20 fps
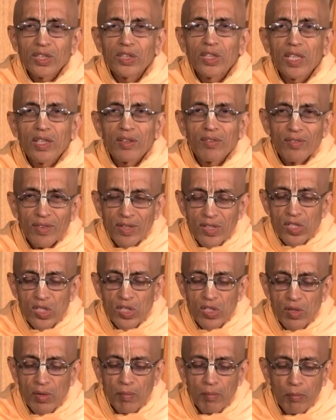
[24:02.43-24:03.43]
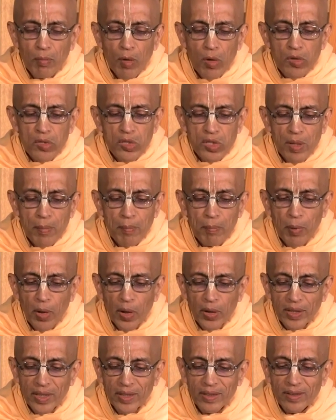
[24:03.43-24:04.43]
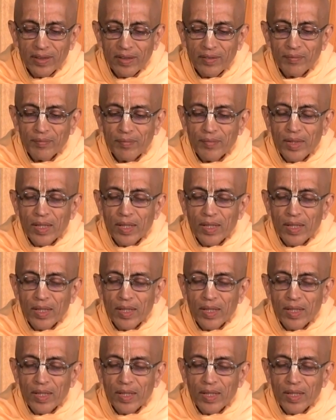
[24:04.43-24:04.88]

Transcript: teaching this most important